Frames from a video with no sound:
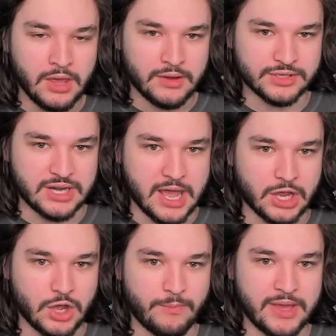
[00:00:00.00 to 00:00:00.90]
There's an
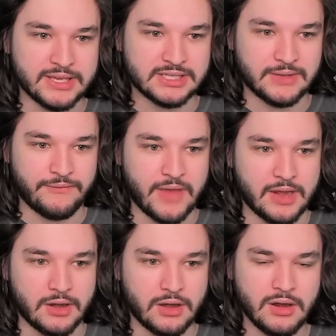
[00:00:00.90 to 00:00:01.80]
Echo Base
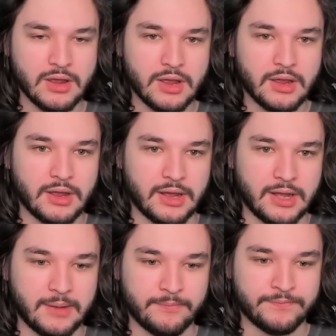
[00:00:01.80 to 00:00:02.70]
Defender.
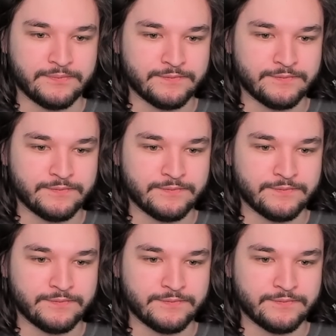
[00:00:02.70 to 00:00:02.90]
I